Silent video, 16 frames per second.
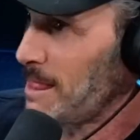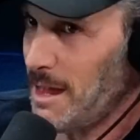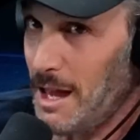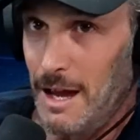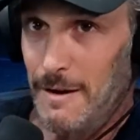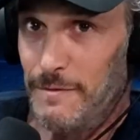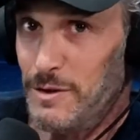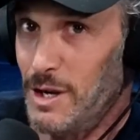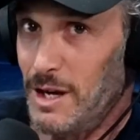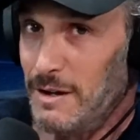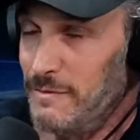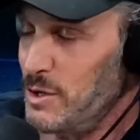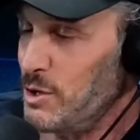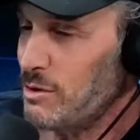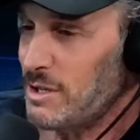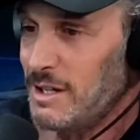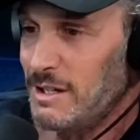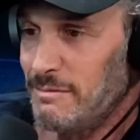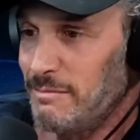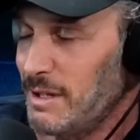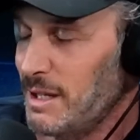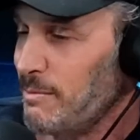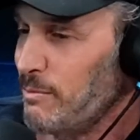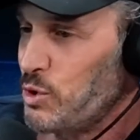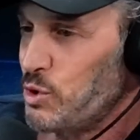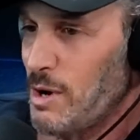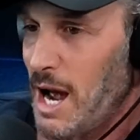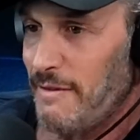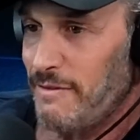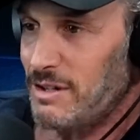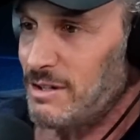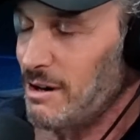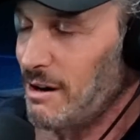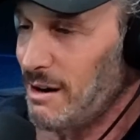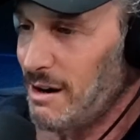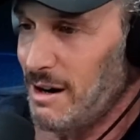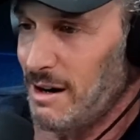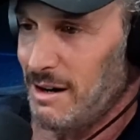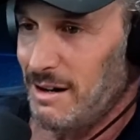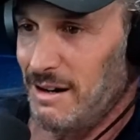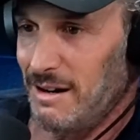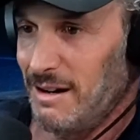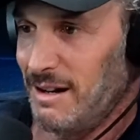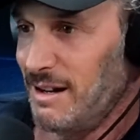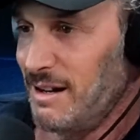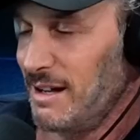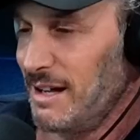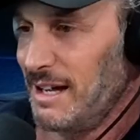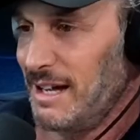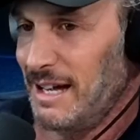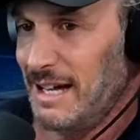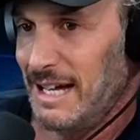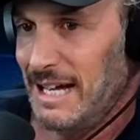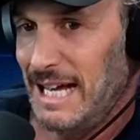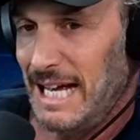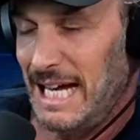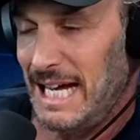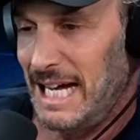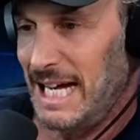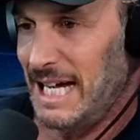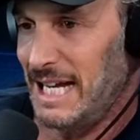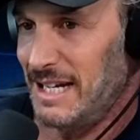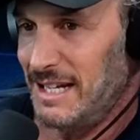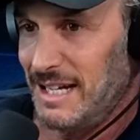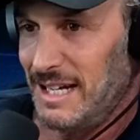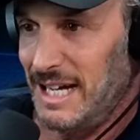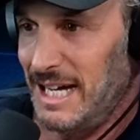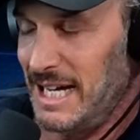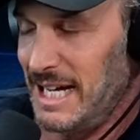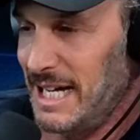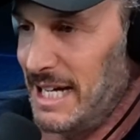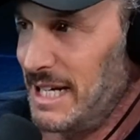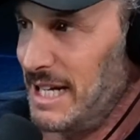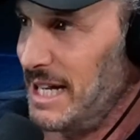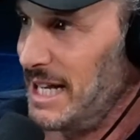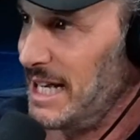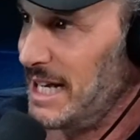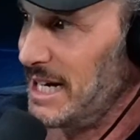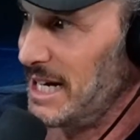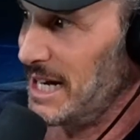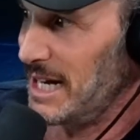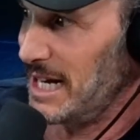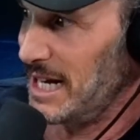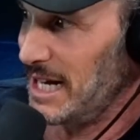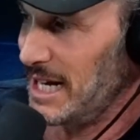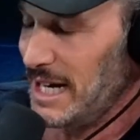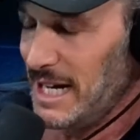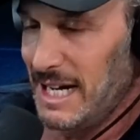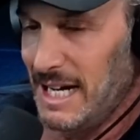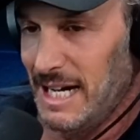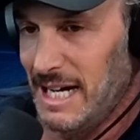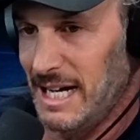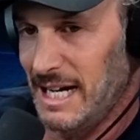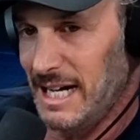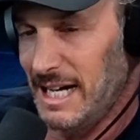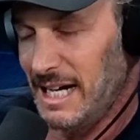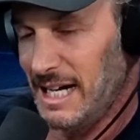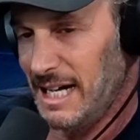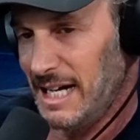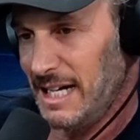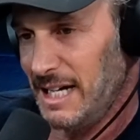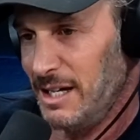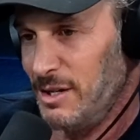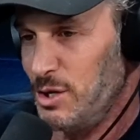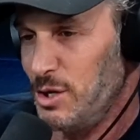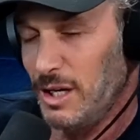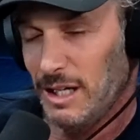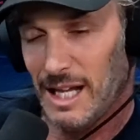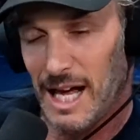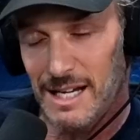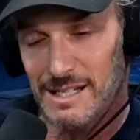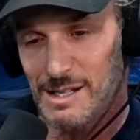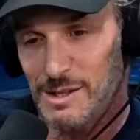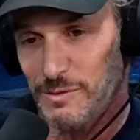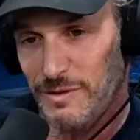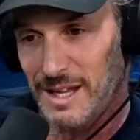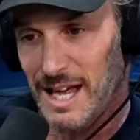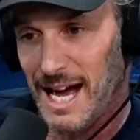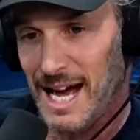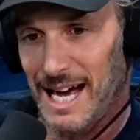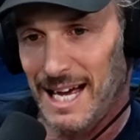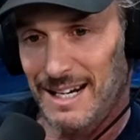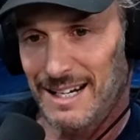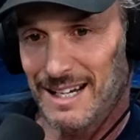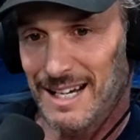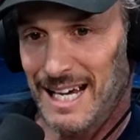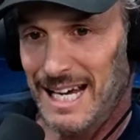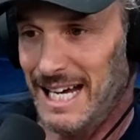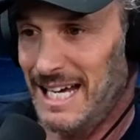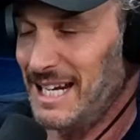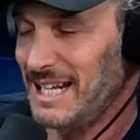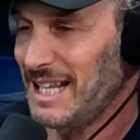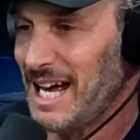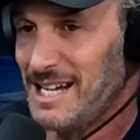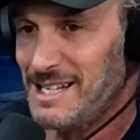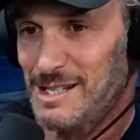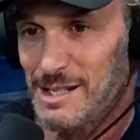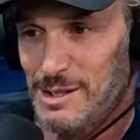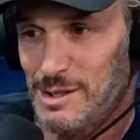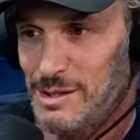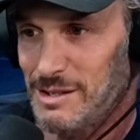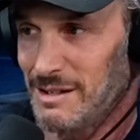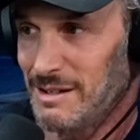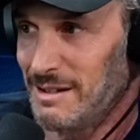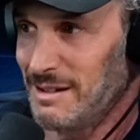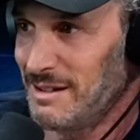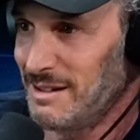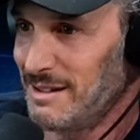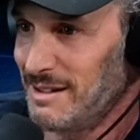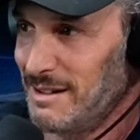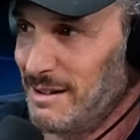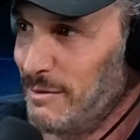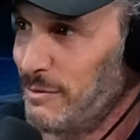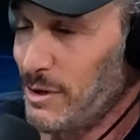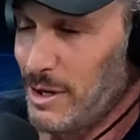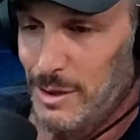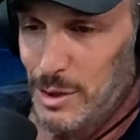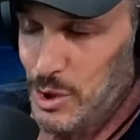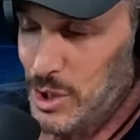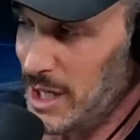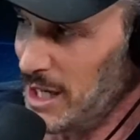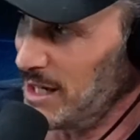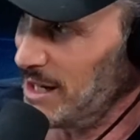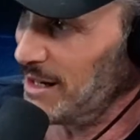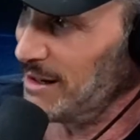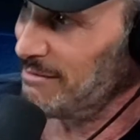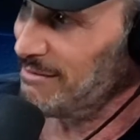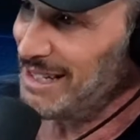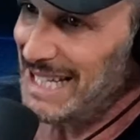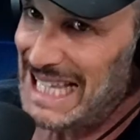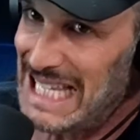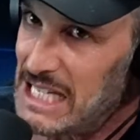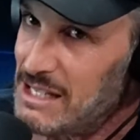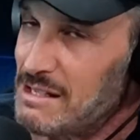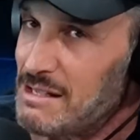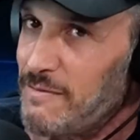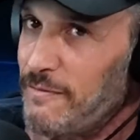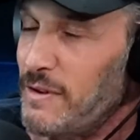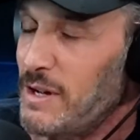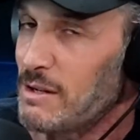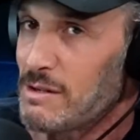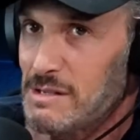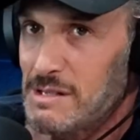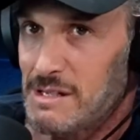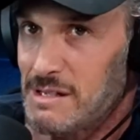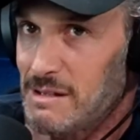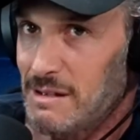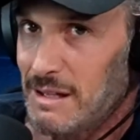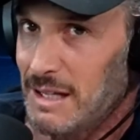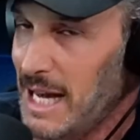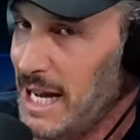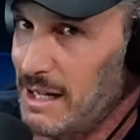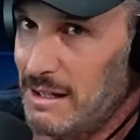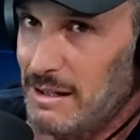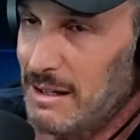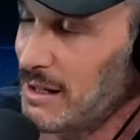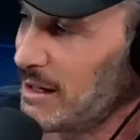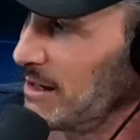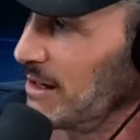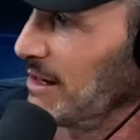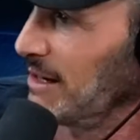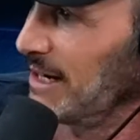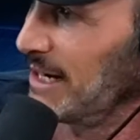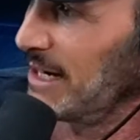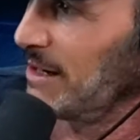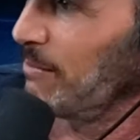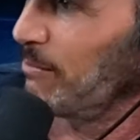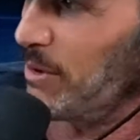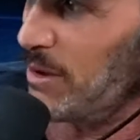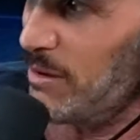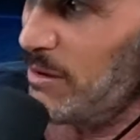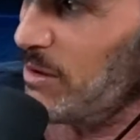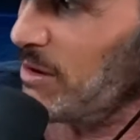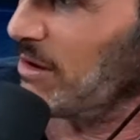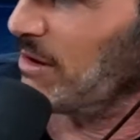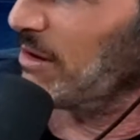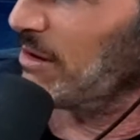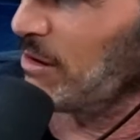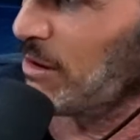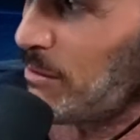If you can drive a car and you need a license for that and a license for other shit, this feels like, but look,